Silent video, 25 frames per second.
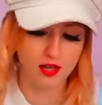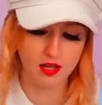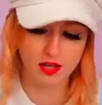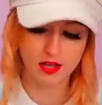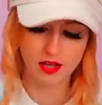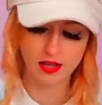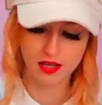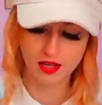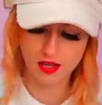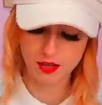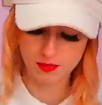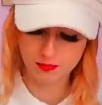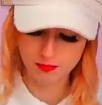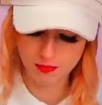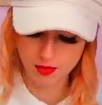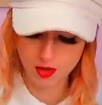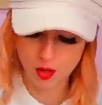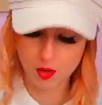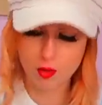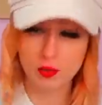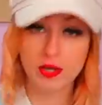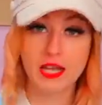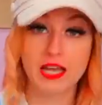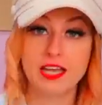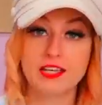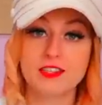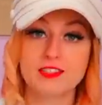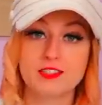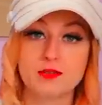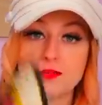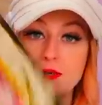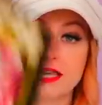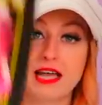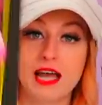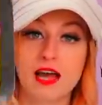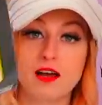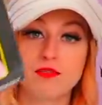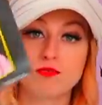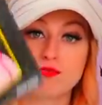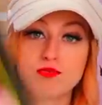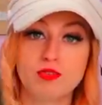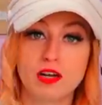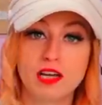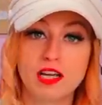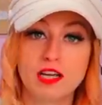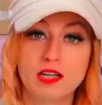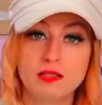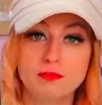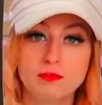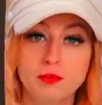Um, okay, so we have
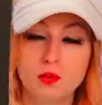Rick and